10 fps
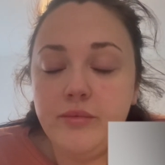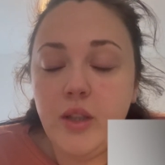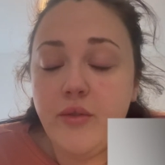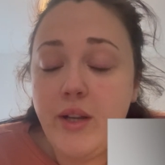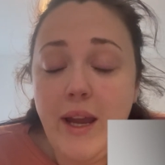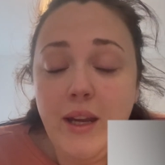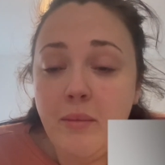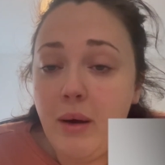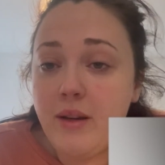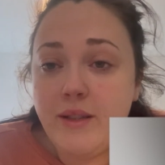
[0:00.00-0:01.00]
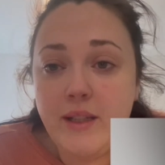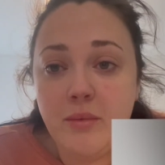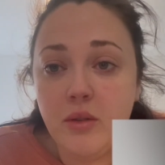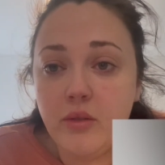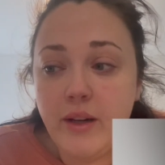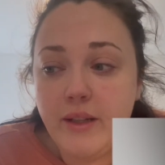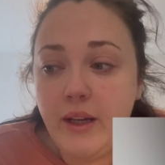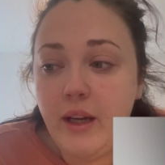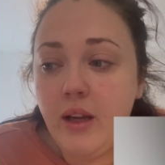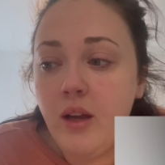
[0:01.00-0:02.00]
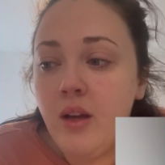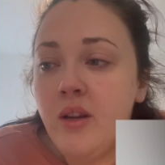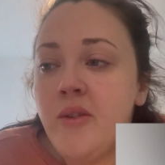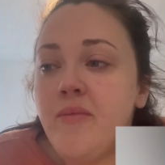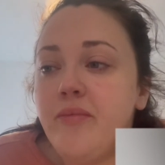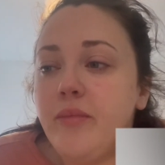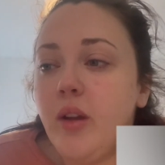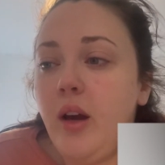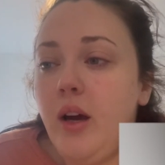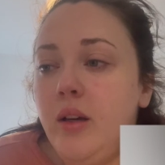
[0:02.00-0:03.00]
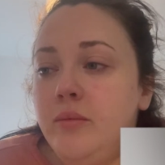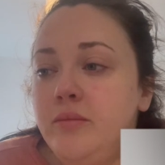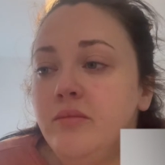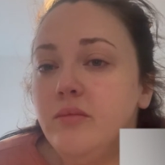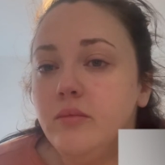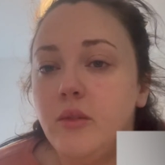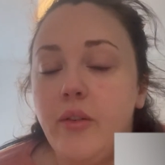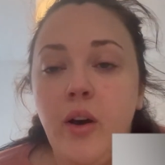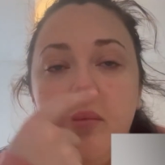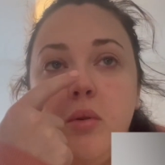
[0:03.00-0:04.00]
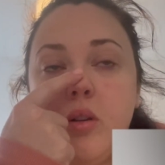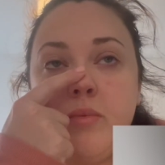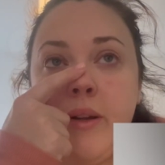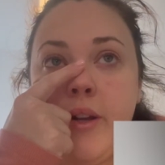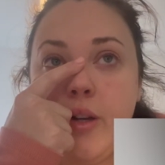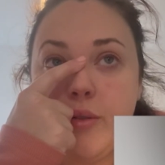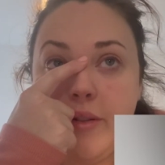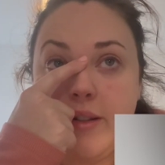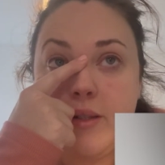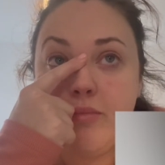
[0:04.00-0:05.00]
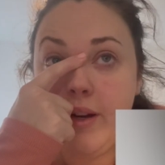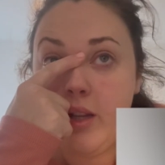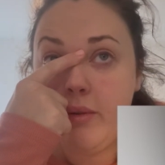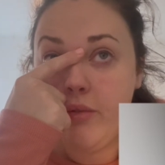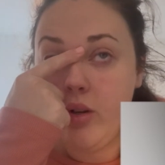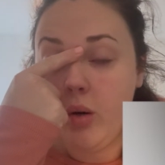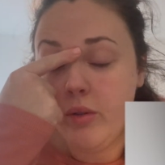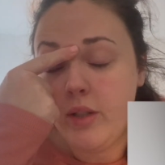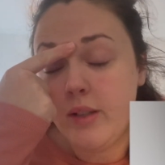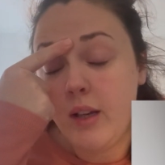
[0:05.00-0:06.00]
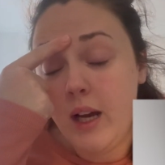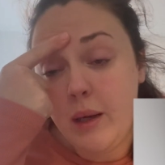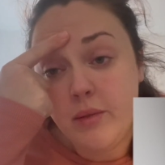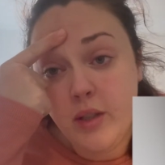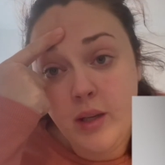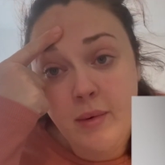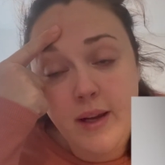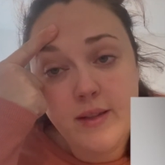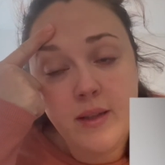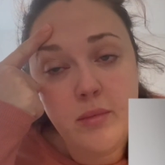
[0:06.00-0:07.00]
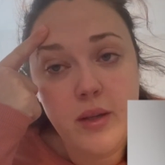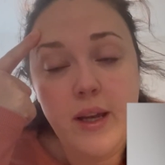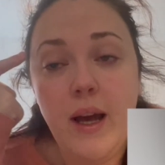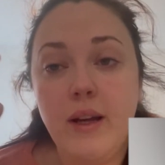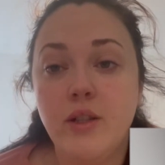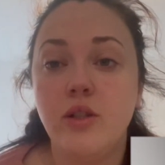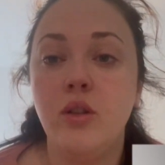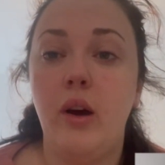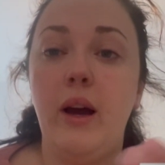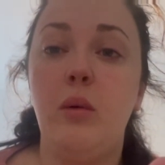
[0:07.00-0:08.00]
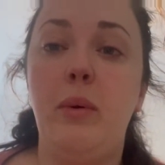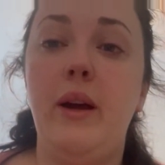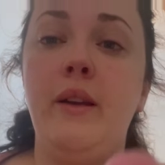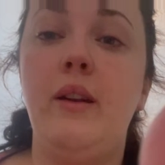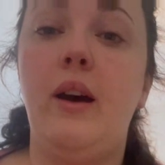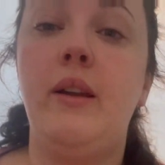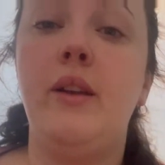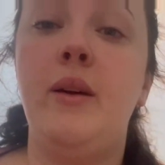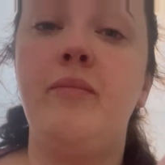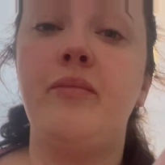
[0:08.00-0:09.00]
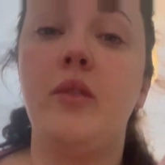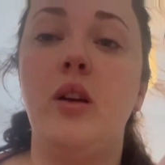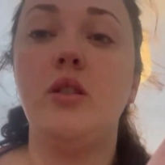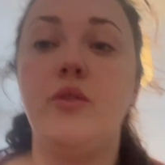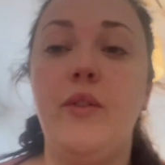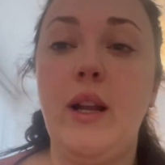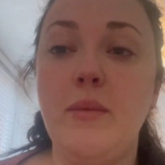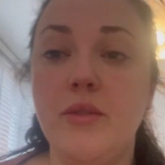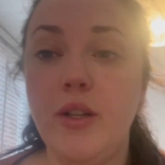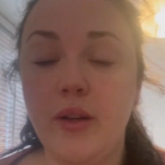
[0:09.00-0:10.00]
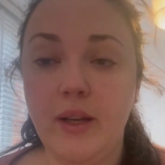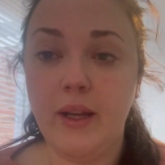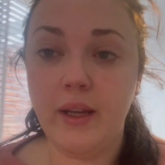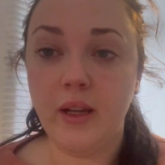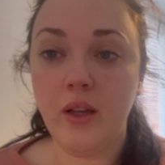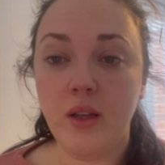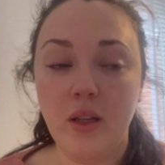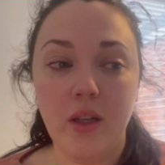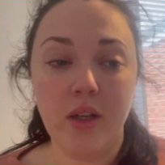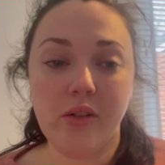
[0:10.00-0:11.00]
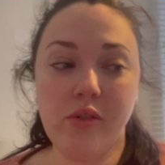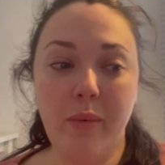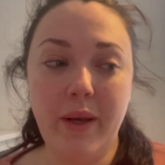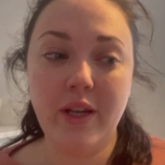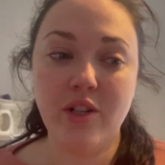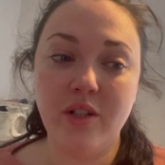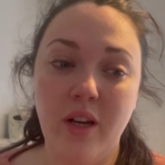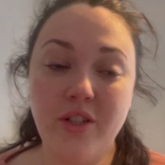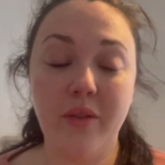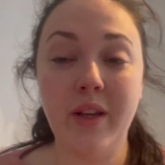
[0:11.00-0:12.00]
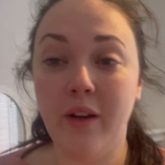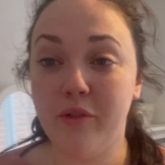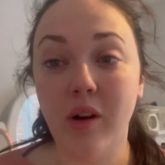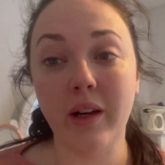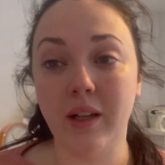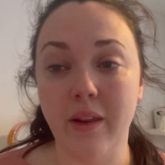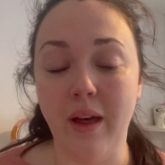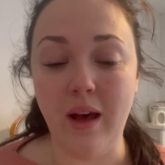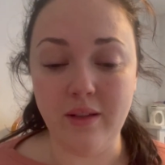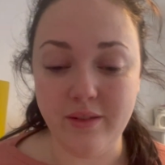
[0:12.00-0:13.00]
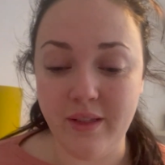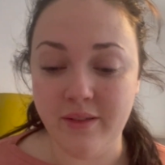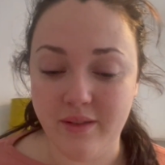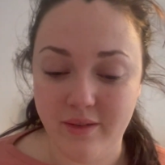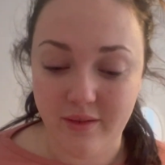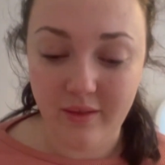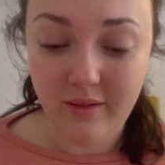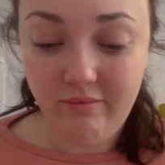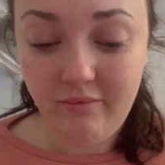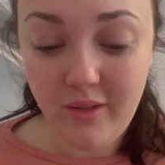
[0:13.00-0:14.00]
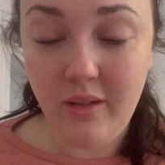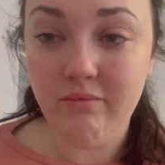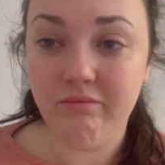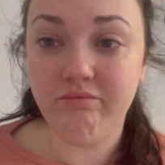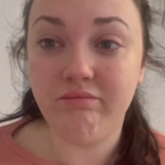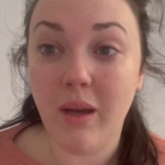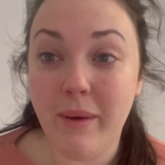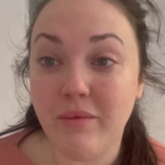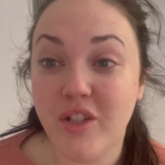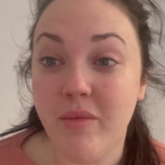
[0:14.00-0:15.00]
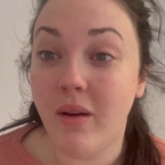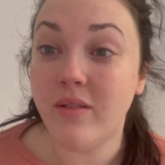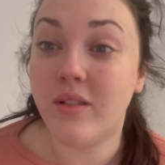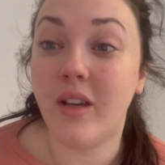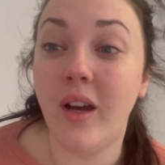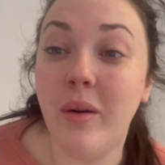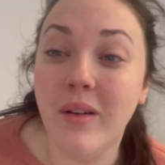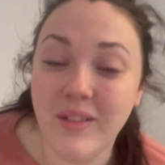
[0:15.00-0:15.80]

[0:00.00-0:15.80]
I'm taking paracetamol already. I've unblocked my nose with this spray that we've got, which is absolutely amazing. But yeah, it's just not helping, and I just feel absolutely rubbish. I don't think I've cried like that since about 2 months ago.